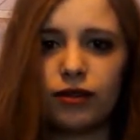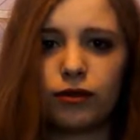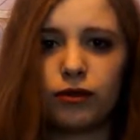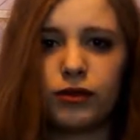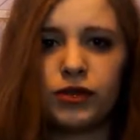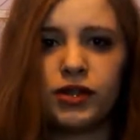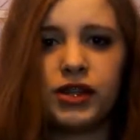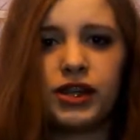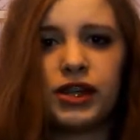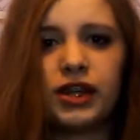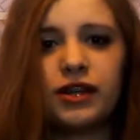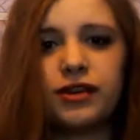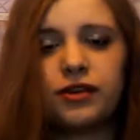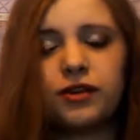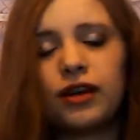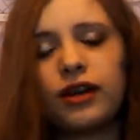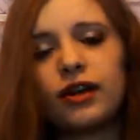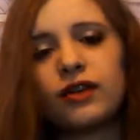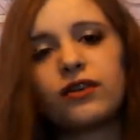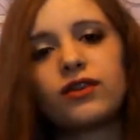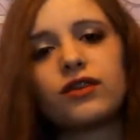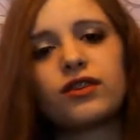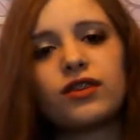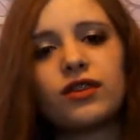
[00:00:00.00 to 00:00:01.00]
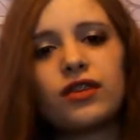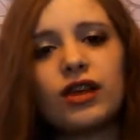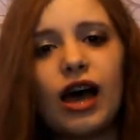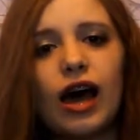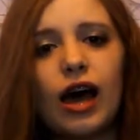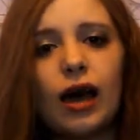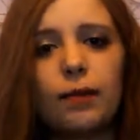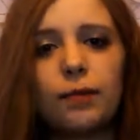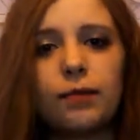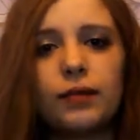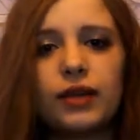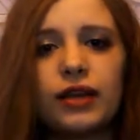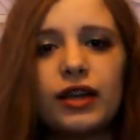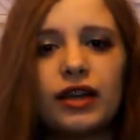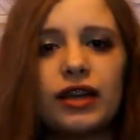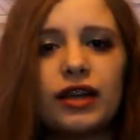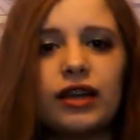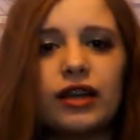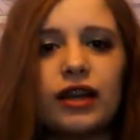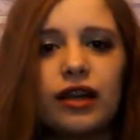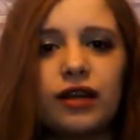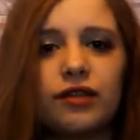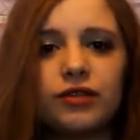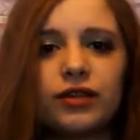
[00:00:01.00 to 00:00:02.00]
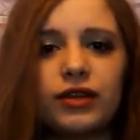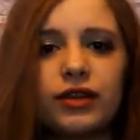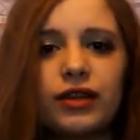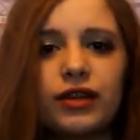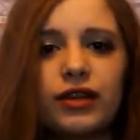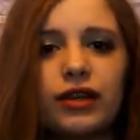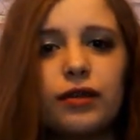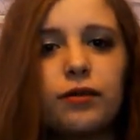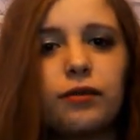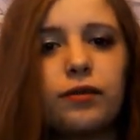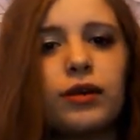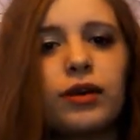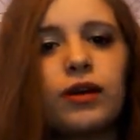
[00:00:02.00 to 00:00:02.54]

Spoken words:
So she tries to stop it and everything.